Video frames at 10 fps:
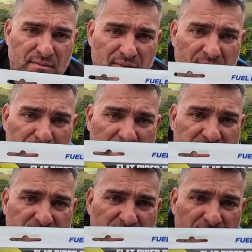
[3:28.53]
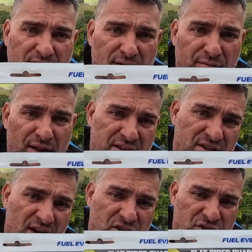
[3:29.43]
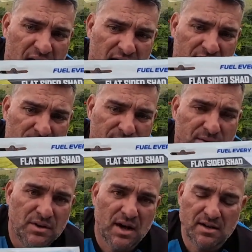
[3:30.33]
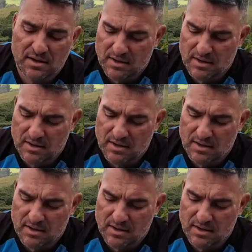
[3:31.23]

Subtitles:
Net bait, flat-sided shad, right?